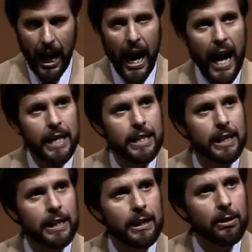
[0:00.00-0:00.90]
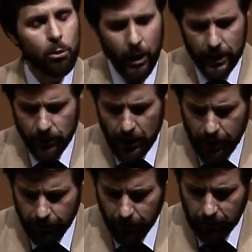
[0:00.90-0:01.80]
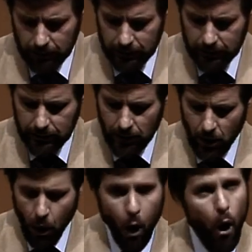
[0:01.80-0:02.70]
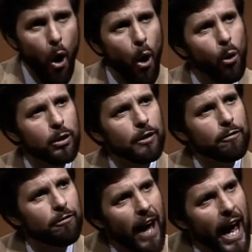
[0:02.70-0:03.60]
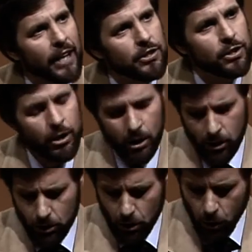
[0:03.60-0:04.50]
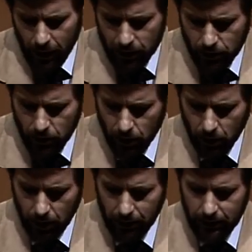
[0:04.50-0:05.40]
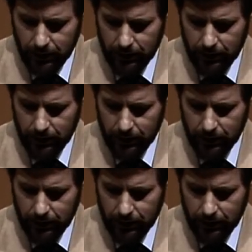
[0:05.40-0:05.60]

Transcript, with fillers: Hate what is evil. Hold fast to what is good.